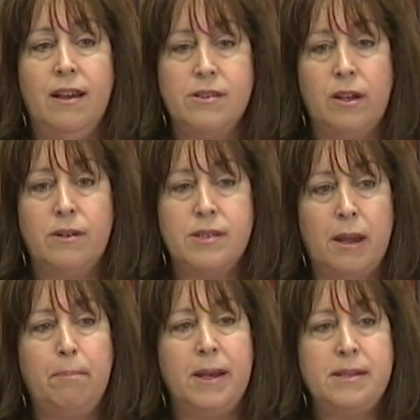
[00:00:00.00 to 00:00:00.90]
So
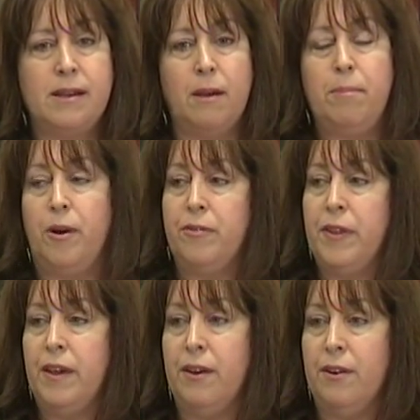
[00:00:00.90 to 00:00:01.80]
step by step over
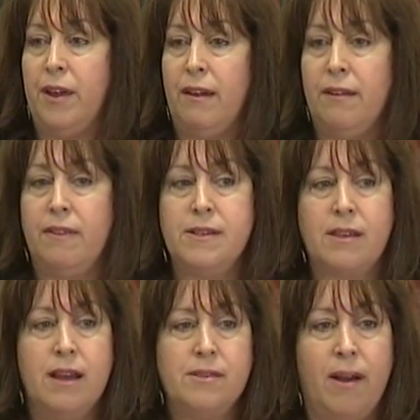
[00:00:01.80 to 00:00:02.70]
the internet, these
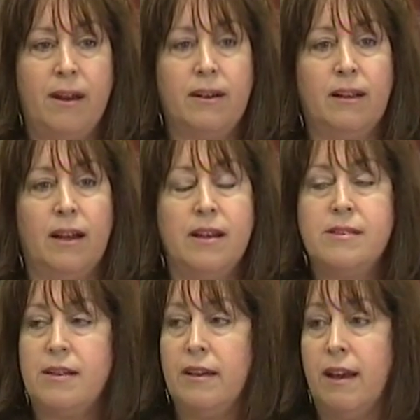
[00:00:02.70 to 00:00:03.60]
guys
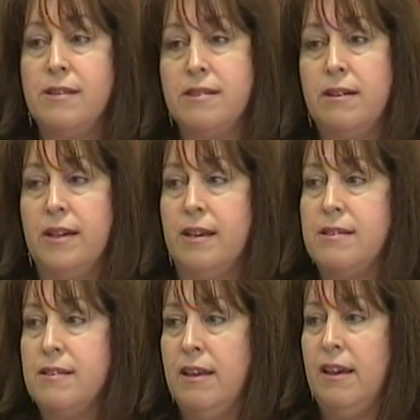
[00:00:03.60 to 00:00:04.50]
radicalized and got serious.